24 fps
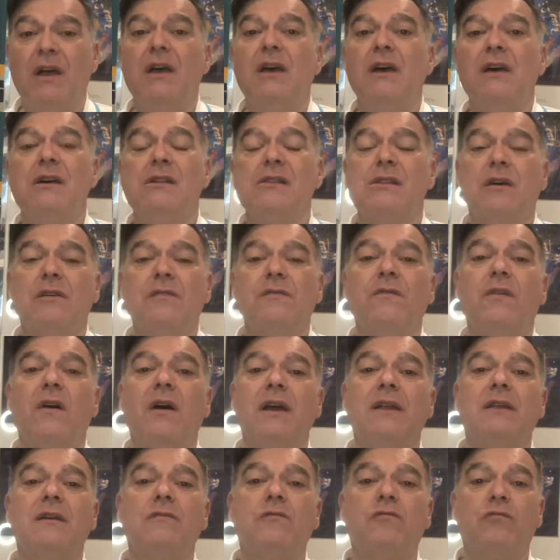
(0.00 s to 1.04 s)
so
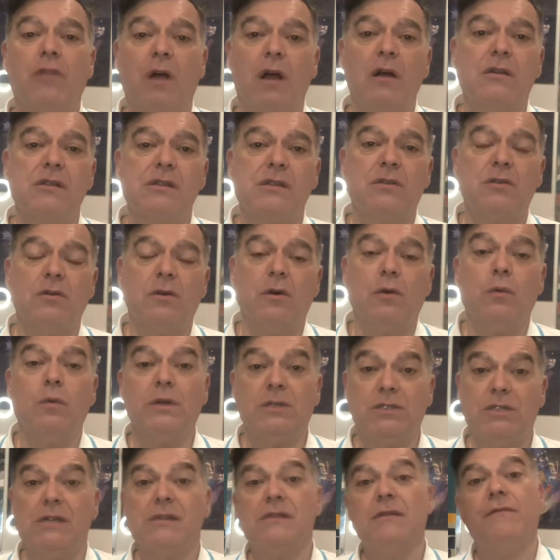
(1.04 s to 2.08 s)
find a drugstore,
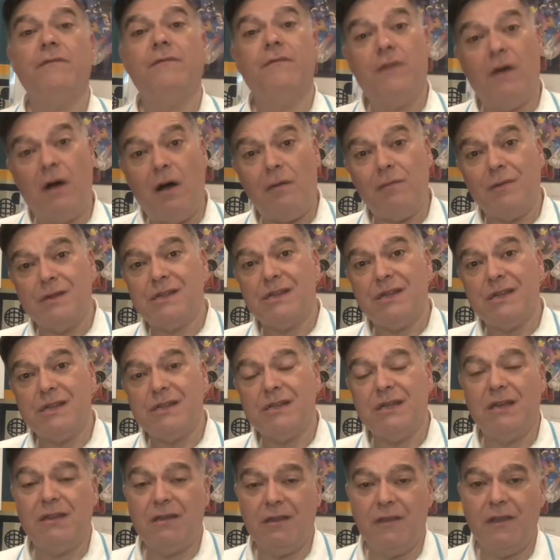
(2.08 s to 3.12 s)
which is a
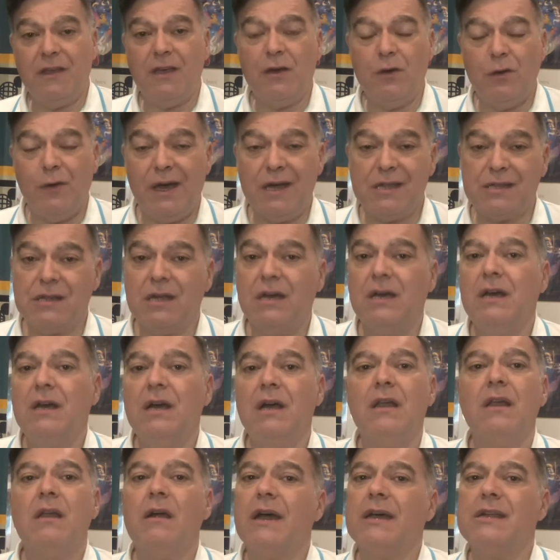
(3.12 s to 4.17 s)
pharmacist in the US,
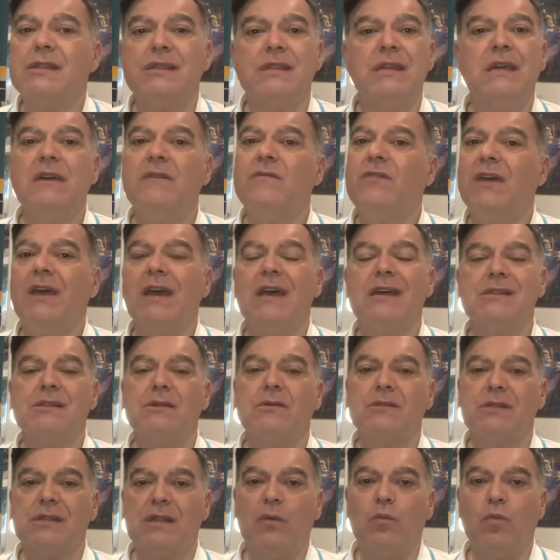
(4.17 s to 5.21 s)
like CVS
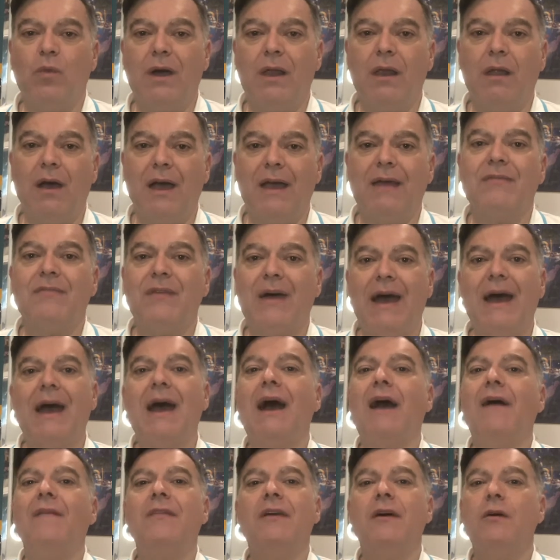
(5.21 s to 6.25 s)
or somewhere like that,
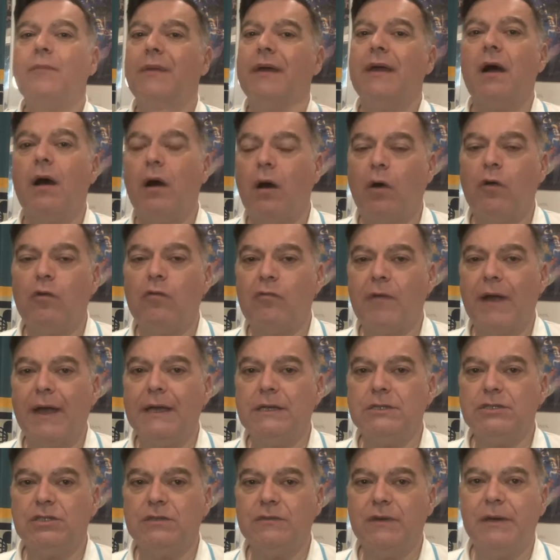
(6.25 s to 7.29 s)
and there'll be a whole
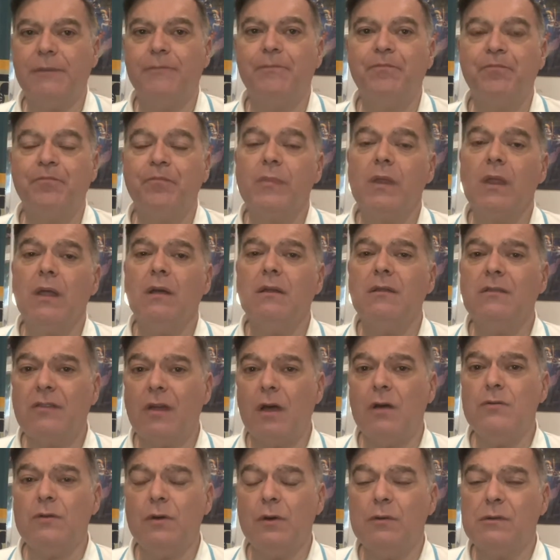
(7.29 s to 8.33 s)
range of it.
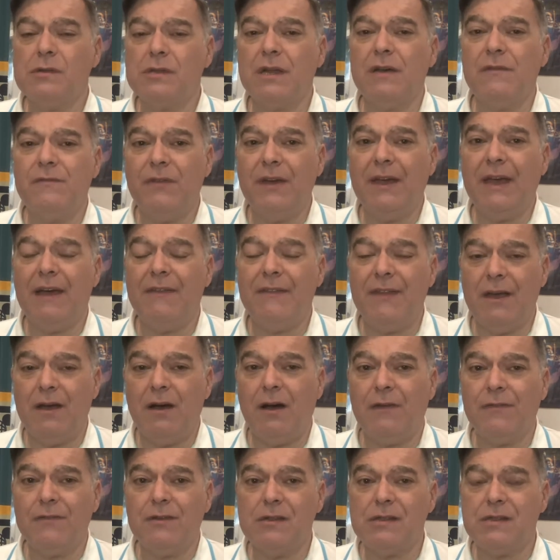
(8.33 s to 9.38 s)
Don't also forget the
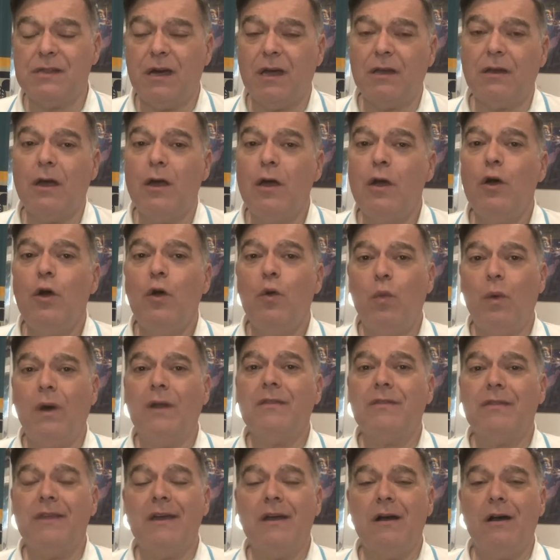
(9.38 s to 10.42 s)
after sun.
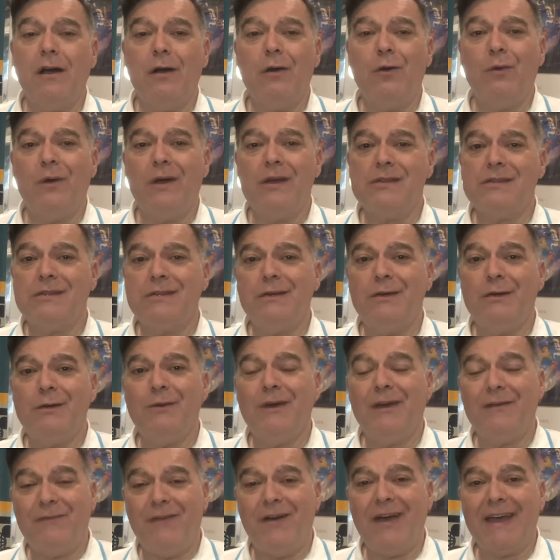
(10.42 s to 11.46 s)
One thing I always do,
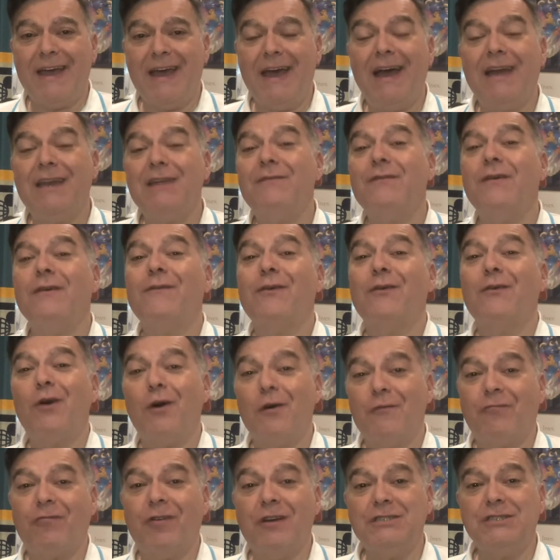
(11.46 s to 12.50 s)
if I can, if I've got
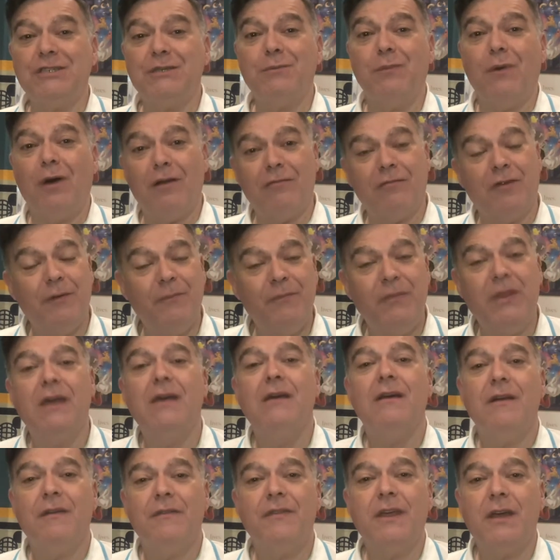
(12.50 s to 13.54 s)
a fridge in my room,
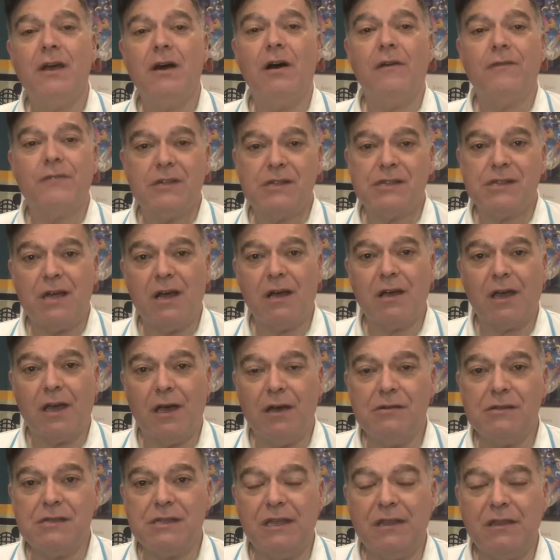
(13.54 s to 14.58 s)
the after sun
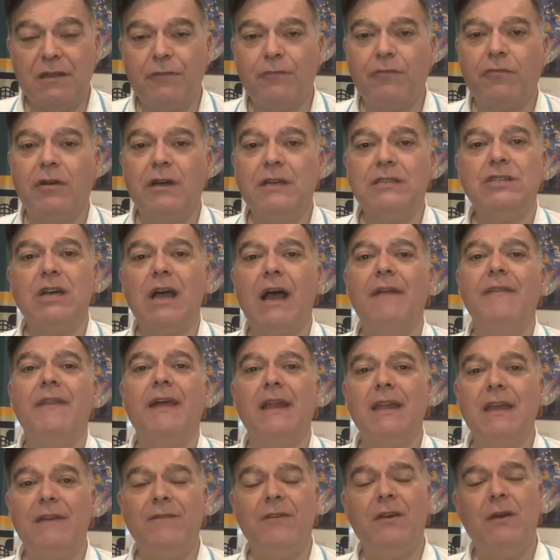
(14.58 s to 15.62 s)
goes in the fridge, and
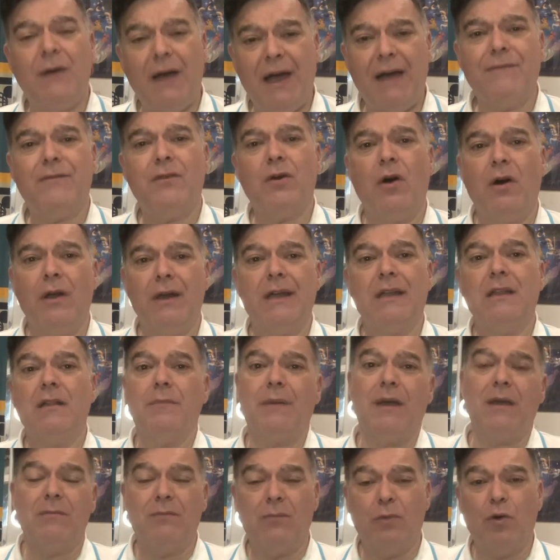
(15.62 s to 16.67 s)
then if you have got a little
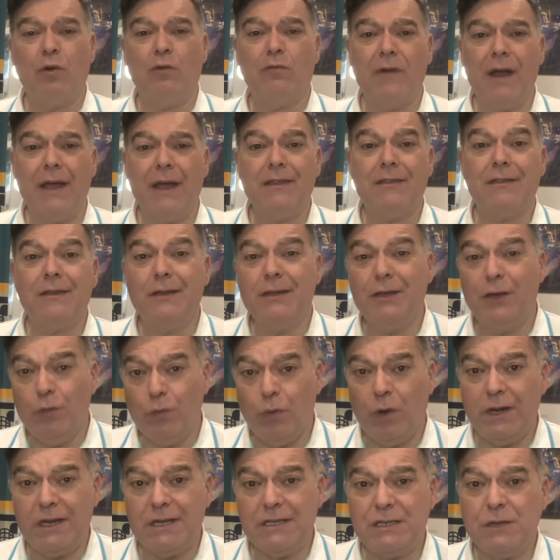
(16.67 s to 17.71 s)
bit more red than you
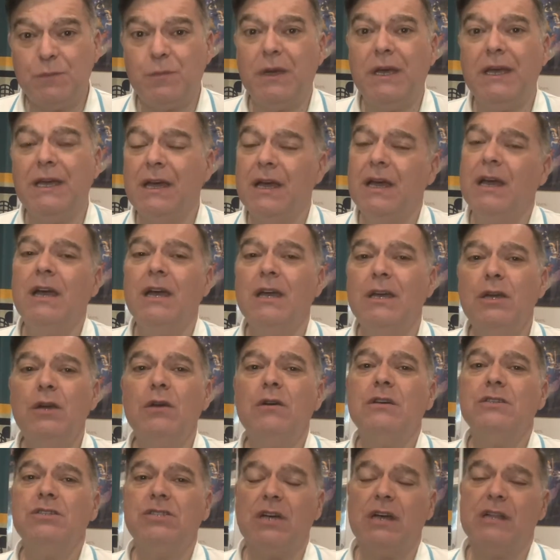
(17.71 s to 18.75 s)
want it to be, you
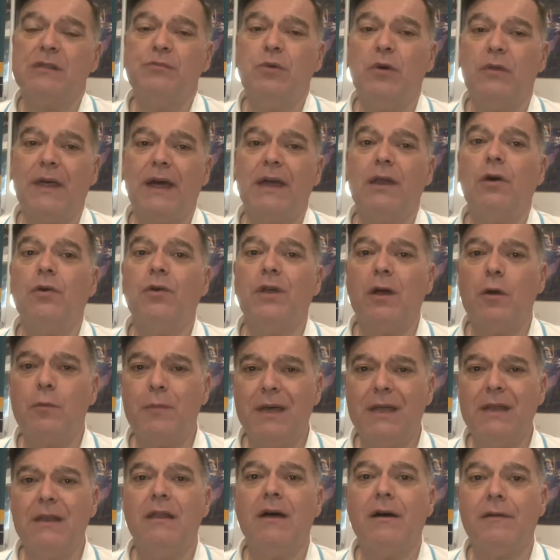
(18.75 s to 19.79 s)
can just put that on. It'll
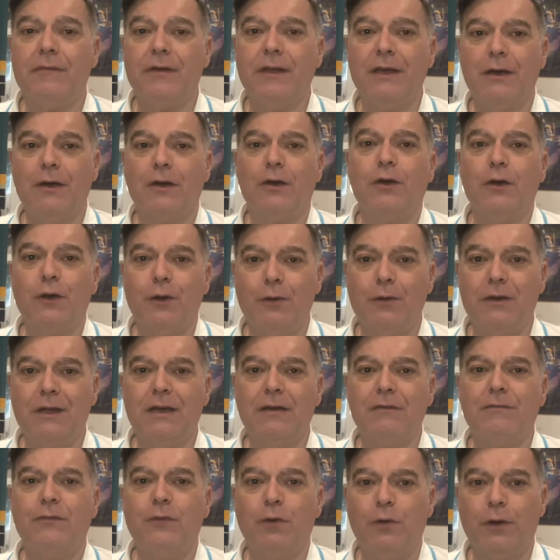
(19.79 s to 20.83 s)
be lovely and
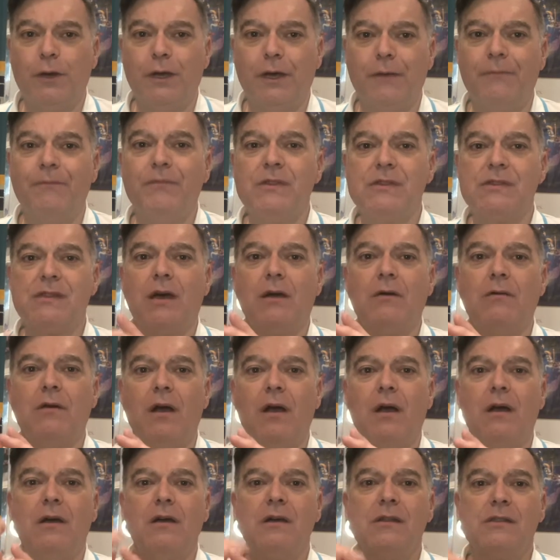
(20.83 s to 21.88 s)
cooling for you. So
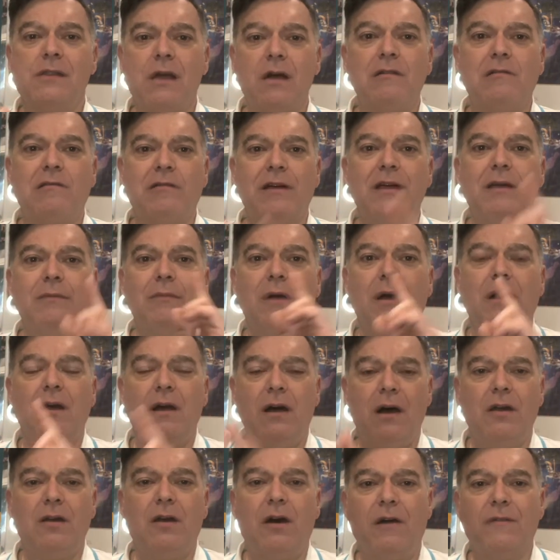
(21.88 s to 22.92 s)
sun cream
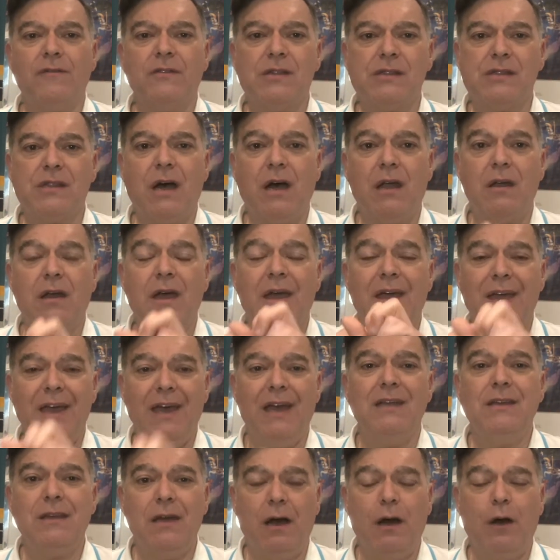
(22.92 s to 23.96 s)
and after sun
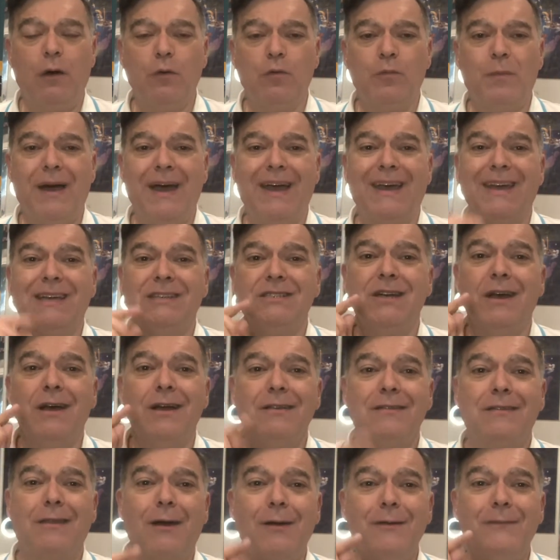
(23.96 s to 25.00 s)
in your hold baggage.
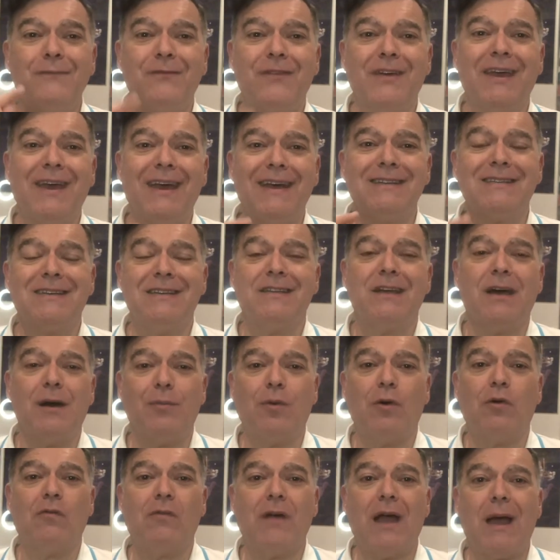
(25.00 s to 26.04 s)
Don't forget to
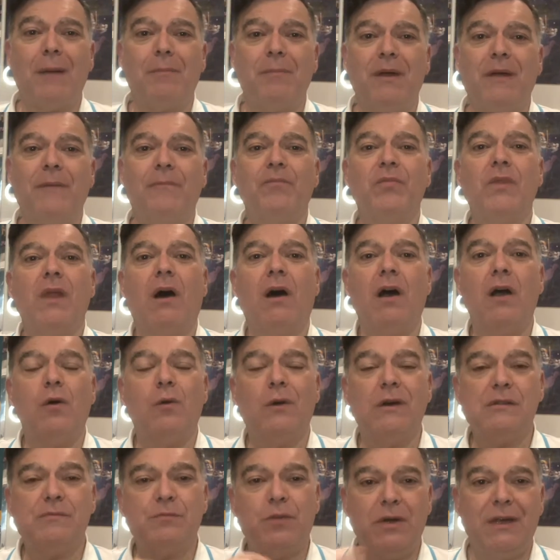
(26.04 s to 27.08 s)
double wrap it. I
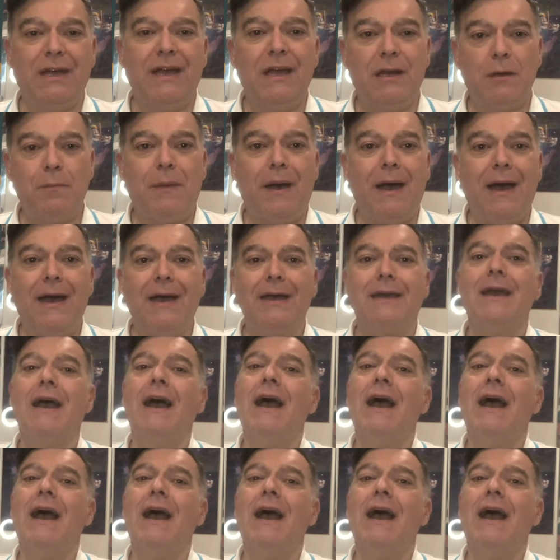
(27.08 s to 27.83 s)
always put it in a bag